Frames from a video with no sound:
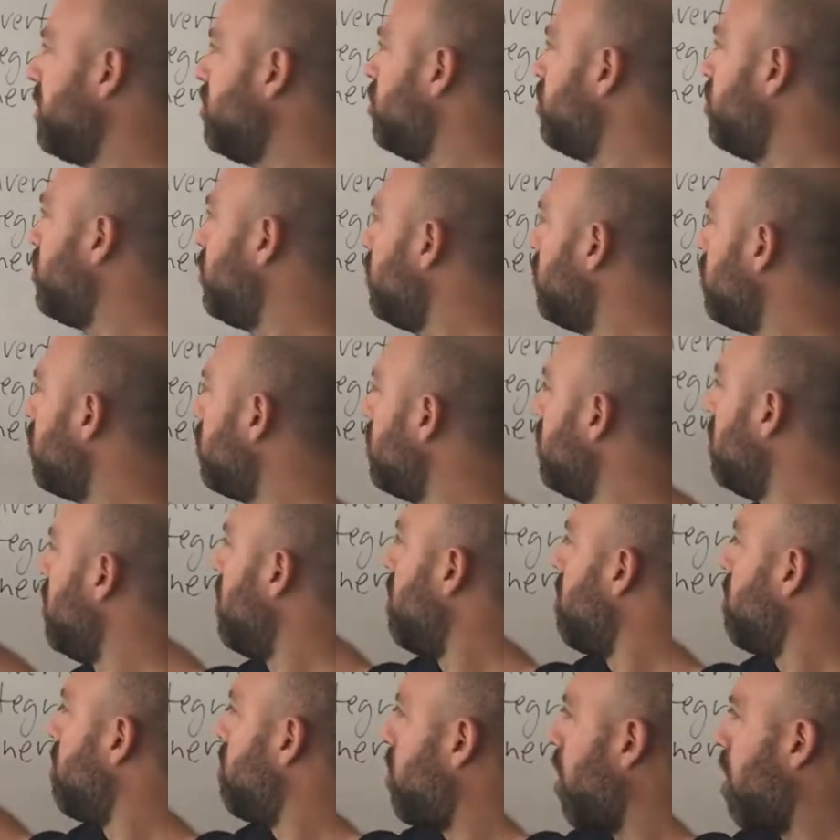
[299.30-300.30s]
ensure
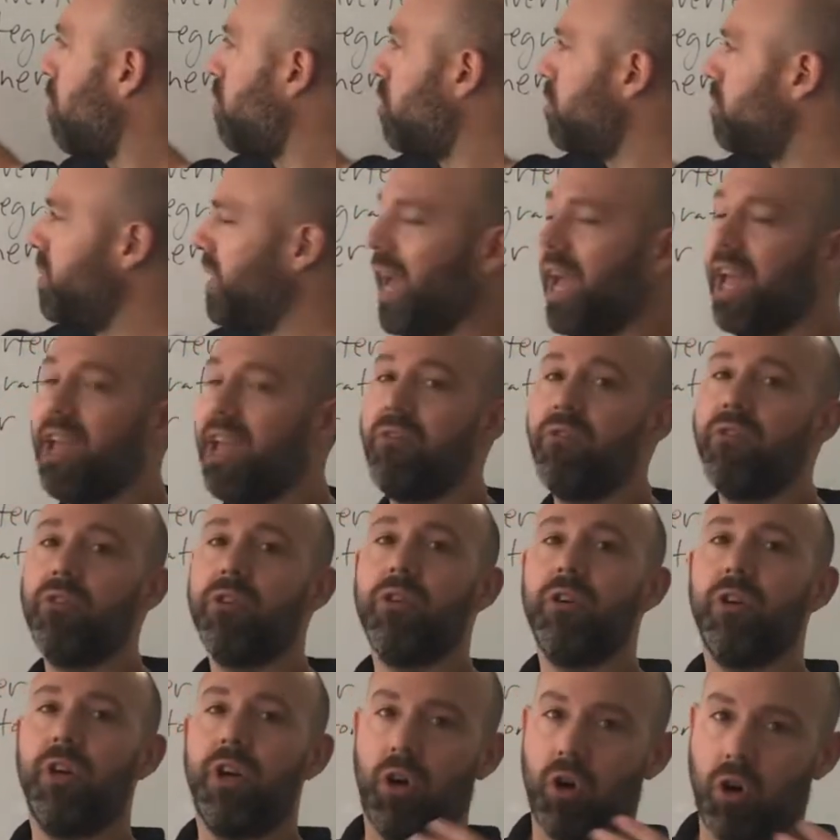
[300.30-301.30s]
proper
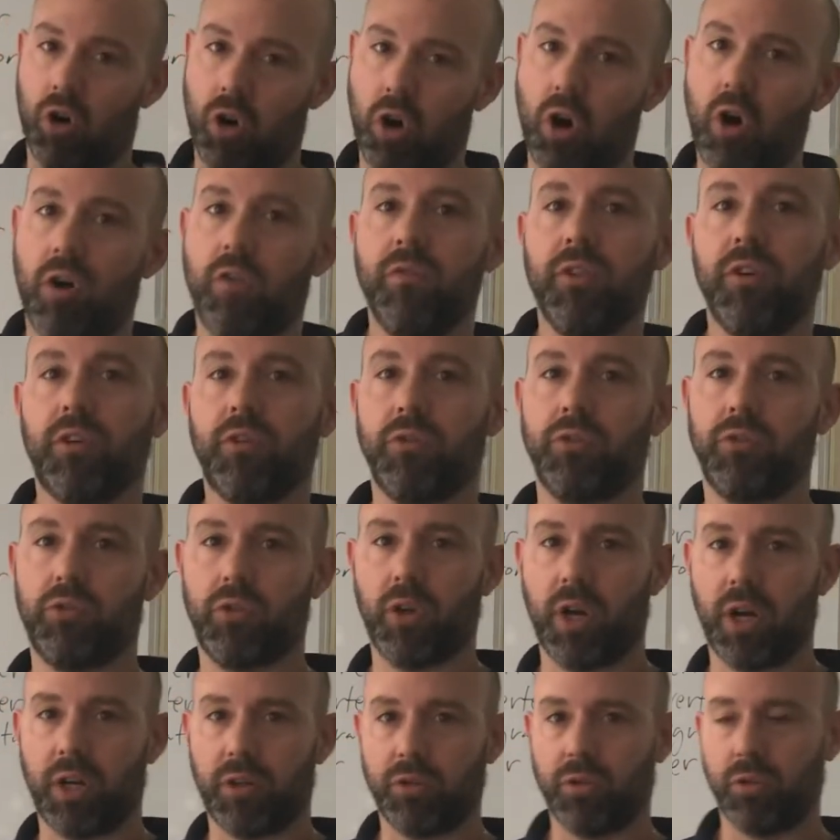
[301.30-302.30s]
behavior of the
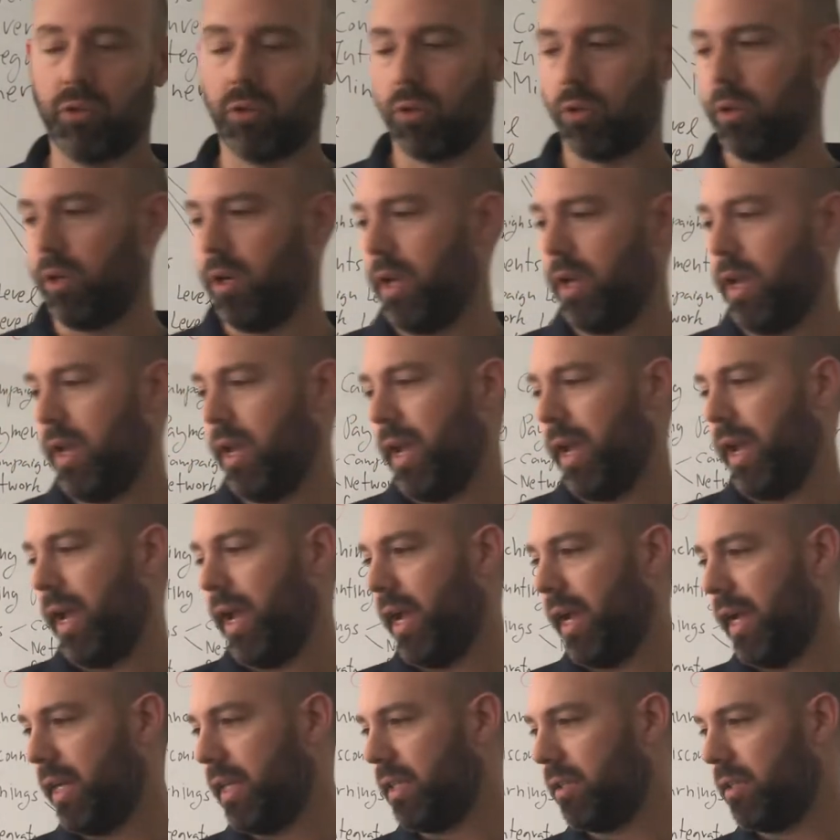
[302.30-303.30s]
contractor,
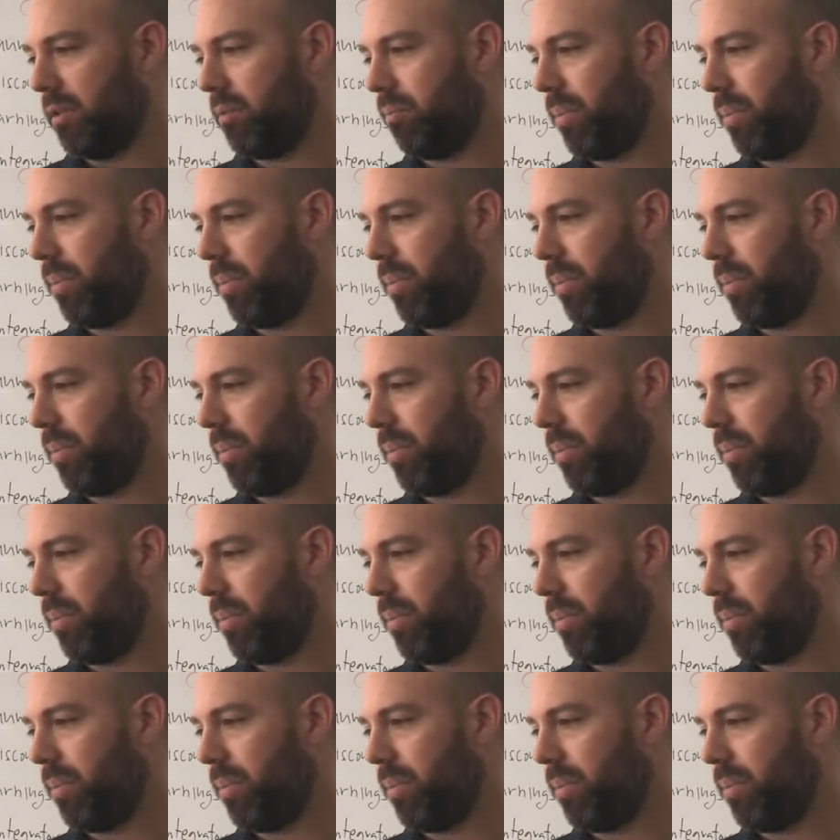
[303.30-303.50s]
and